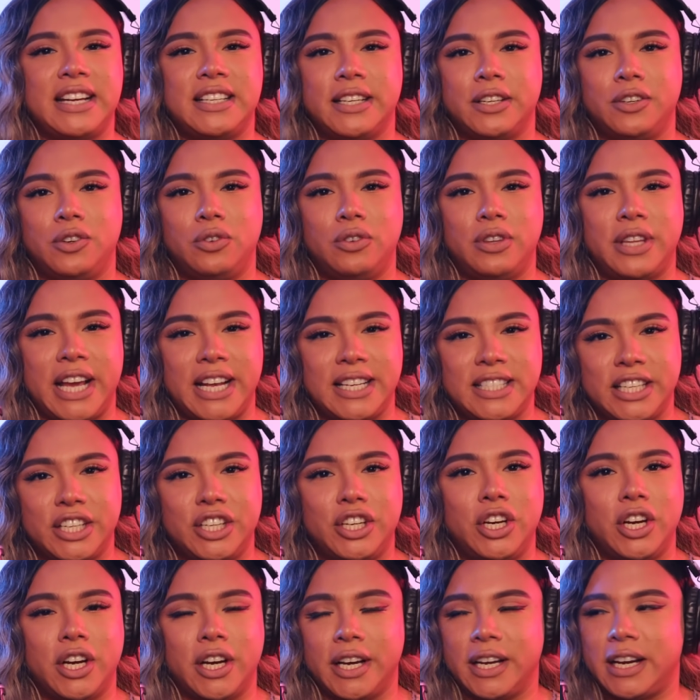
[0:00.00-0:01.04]
They
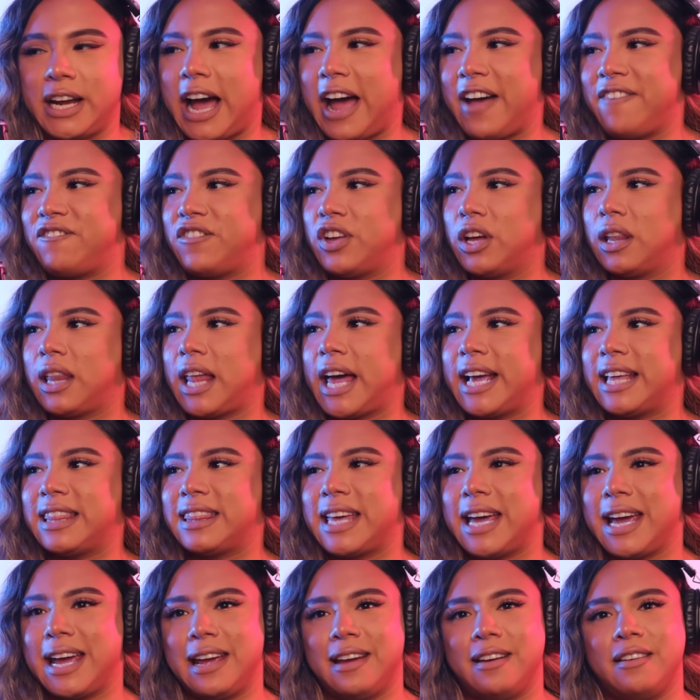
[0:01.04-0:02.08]
did good. I felt
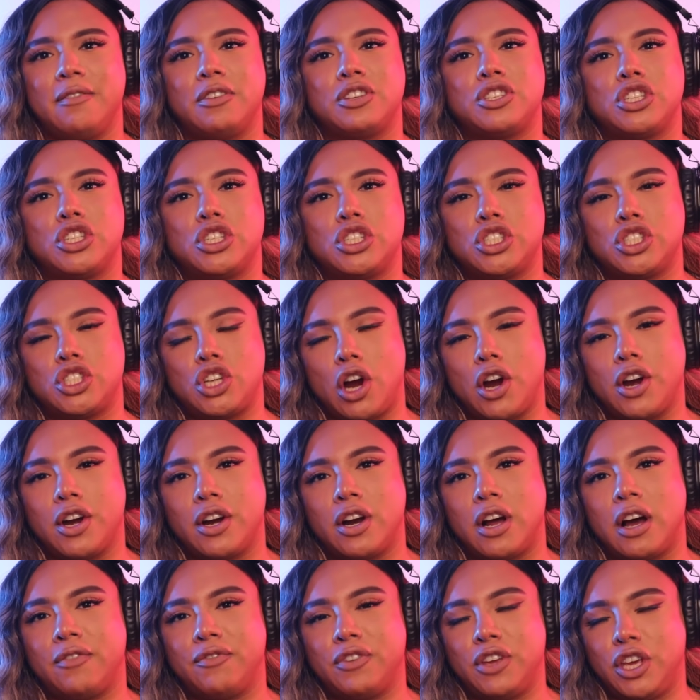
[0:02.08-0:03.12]
like they
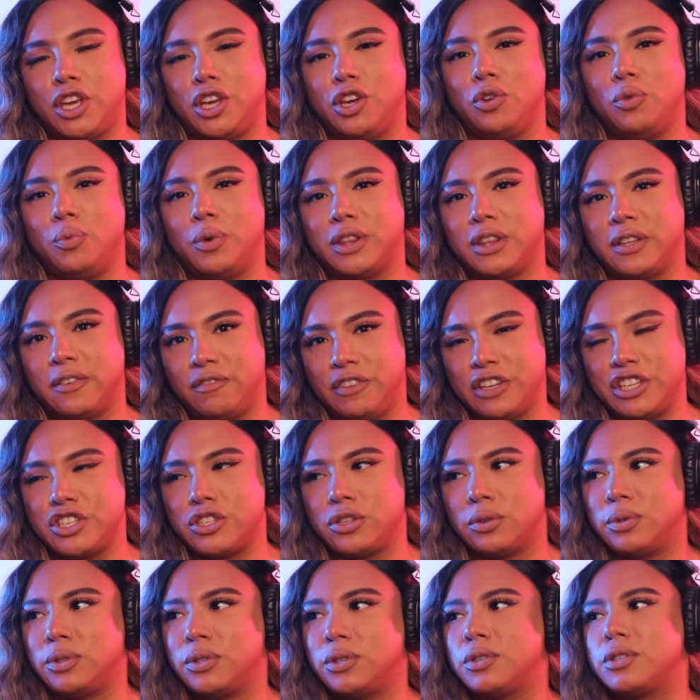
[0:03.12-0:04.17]
started off cute with the
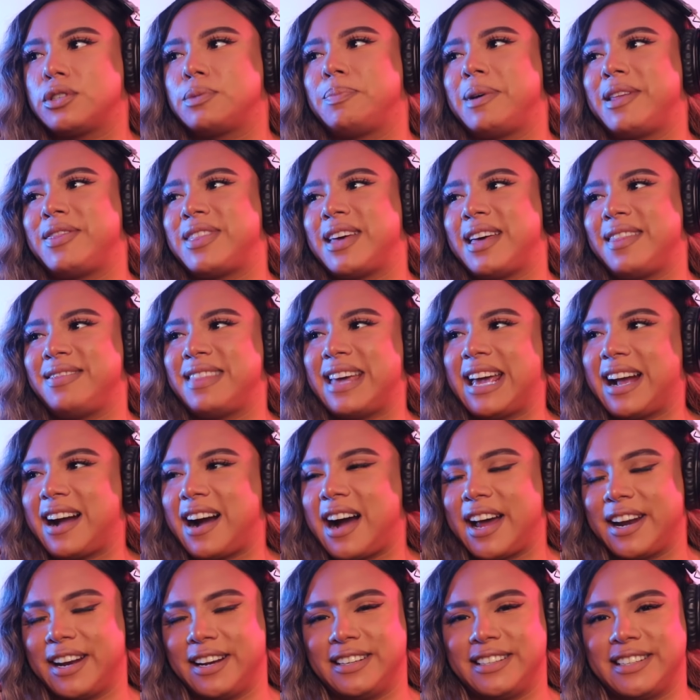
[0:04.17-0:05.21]
visuals, but then they
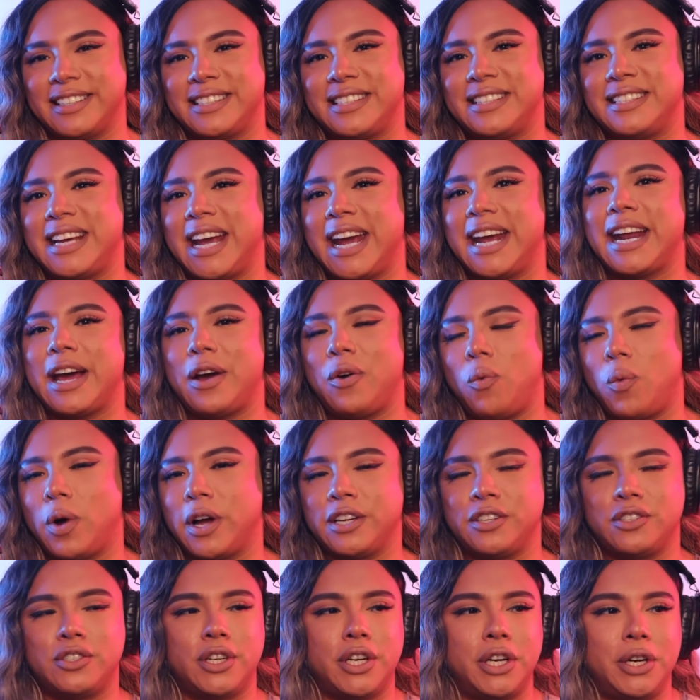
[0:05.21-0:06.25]
kind of just stayed at
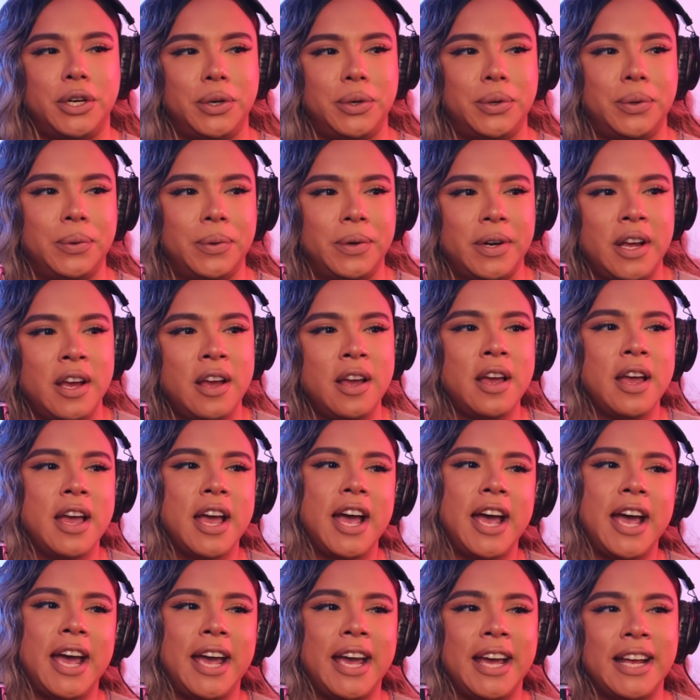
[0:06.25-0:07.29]
one tone,
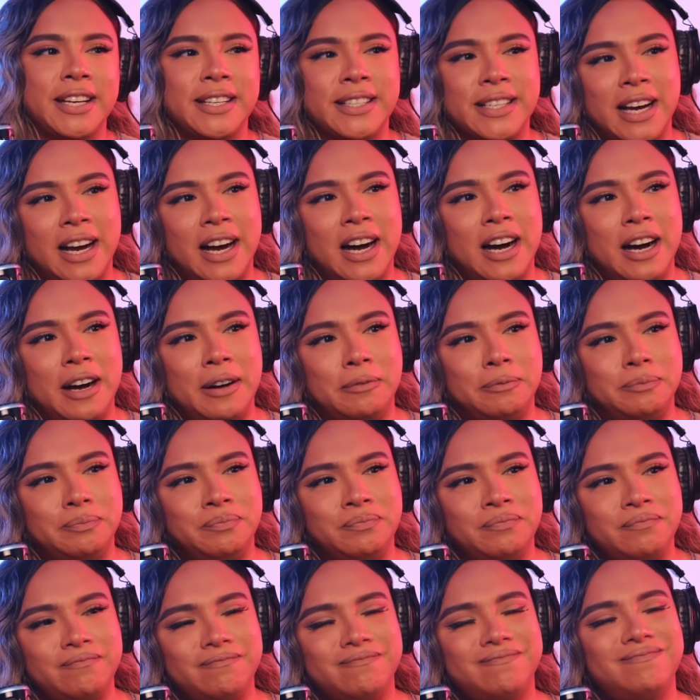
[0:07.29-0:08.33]
and
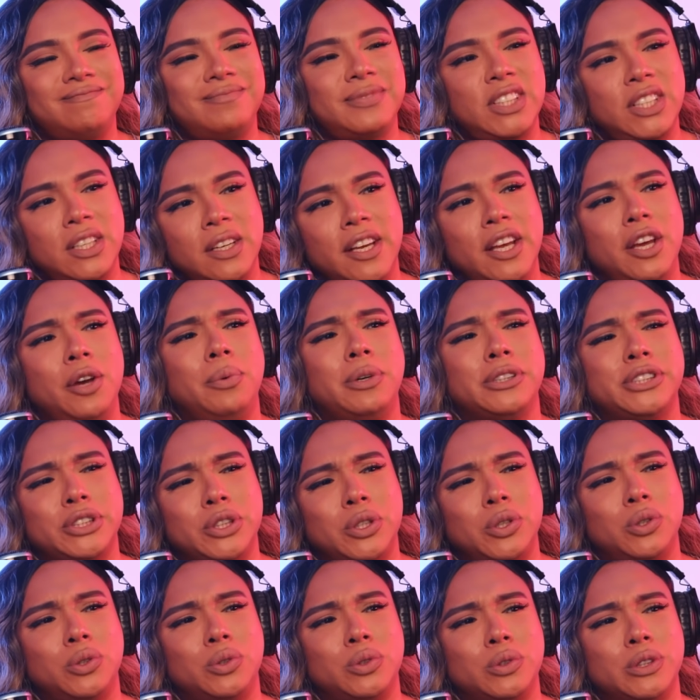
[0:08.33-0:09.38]
it
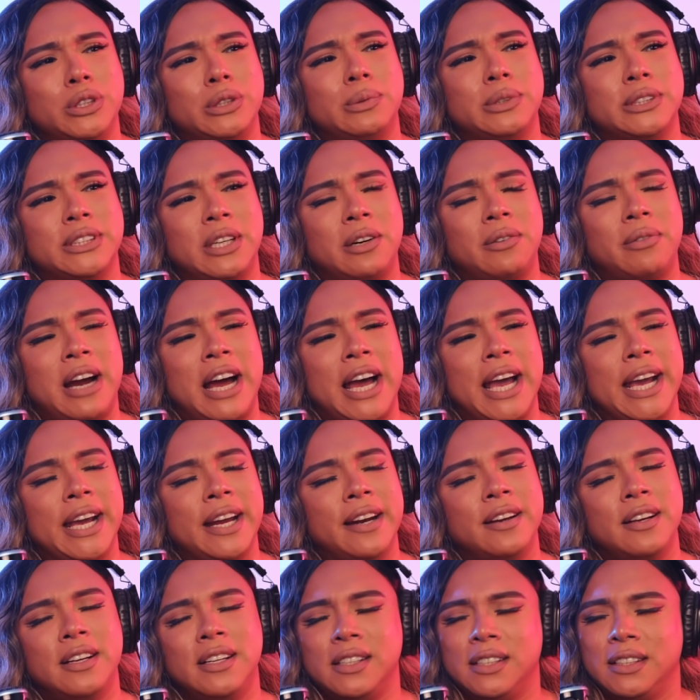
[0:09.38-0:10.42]
was cool. It was all
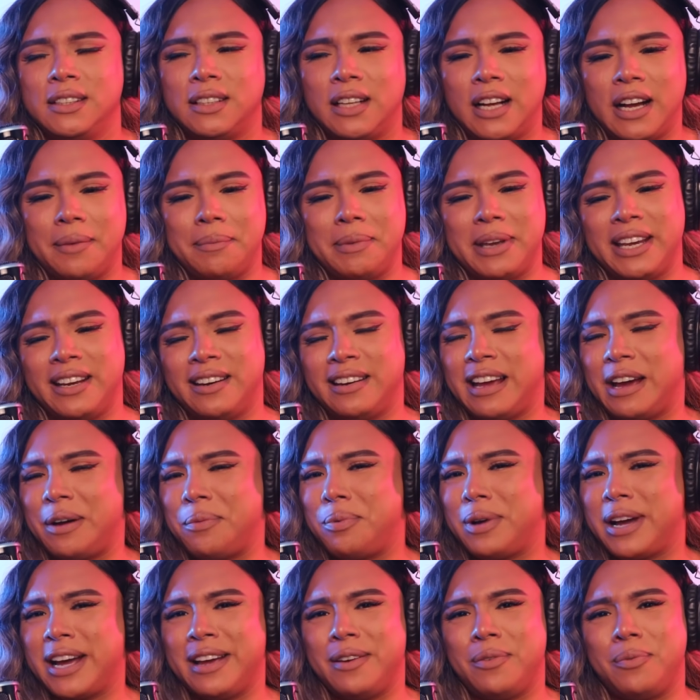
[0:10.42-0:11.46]
right. I mean,
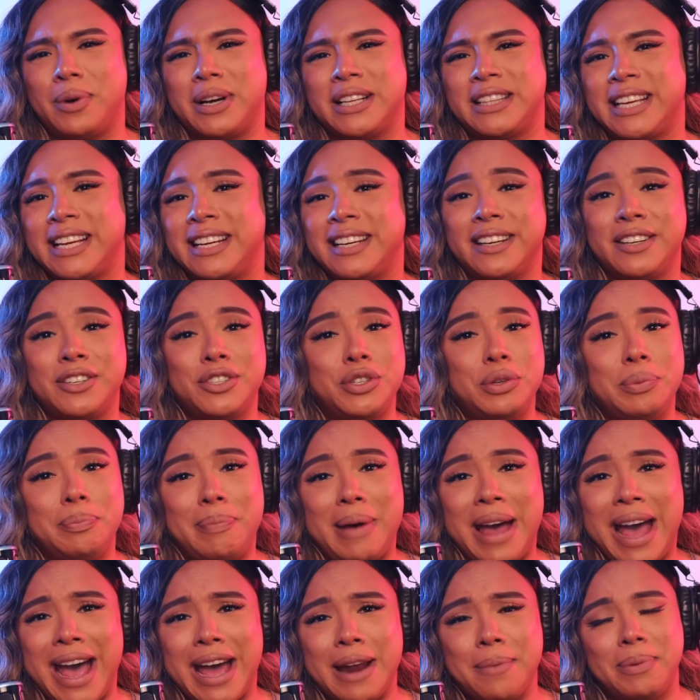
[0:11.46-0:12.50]
what they didn't do
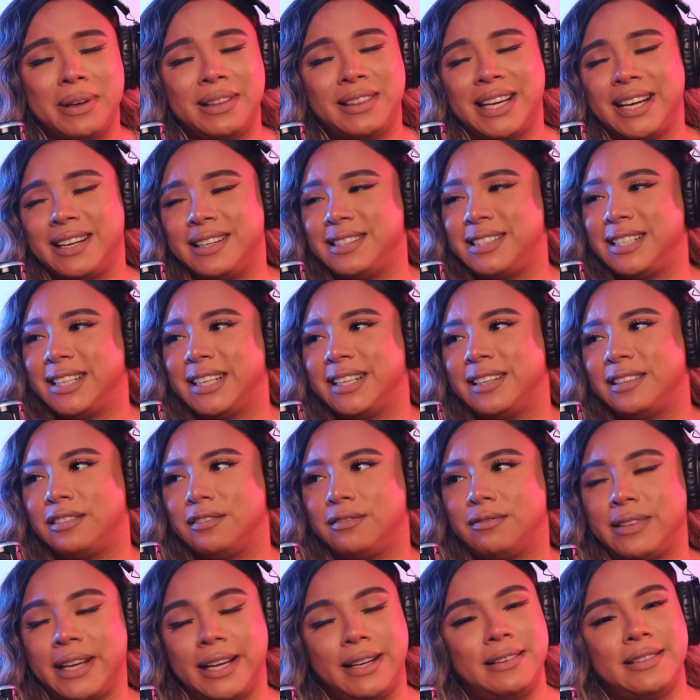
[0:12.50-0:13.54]
bad, but they
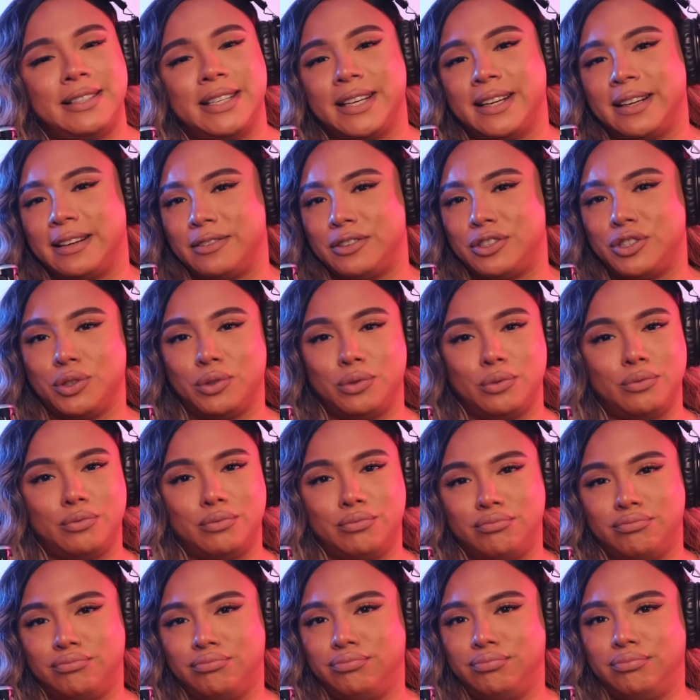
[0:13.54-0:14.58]
didn't
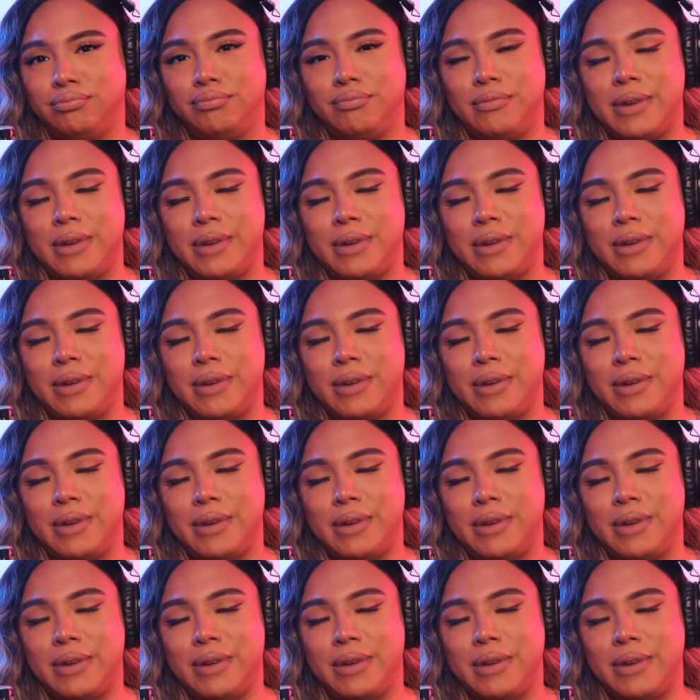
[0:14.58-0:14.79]
do